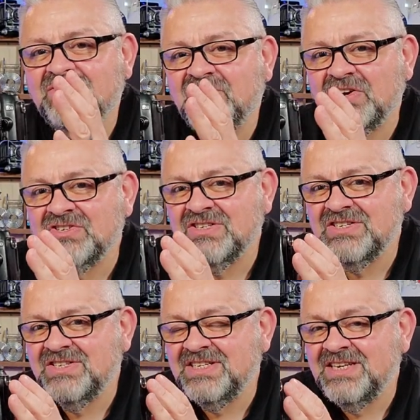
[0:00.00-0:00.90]

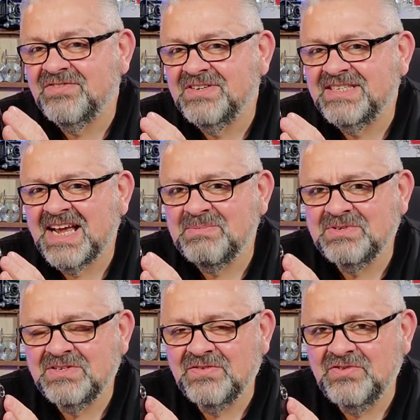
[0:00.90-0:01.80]
versus the different
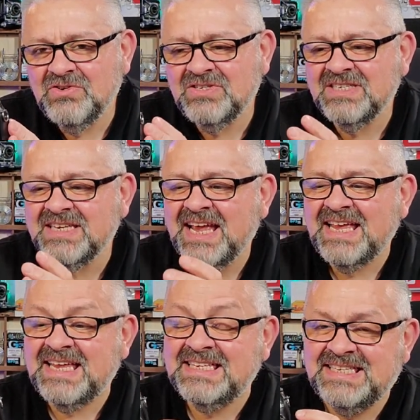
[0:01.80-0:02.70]
types of diffusers
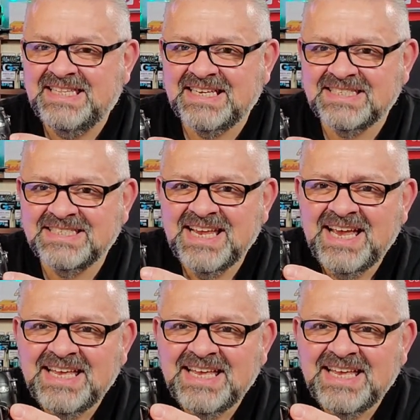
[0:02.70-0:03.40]
is this.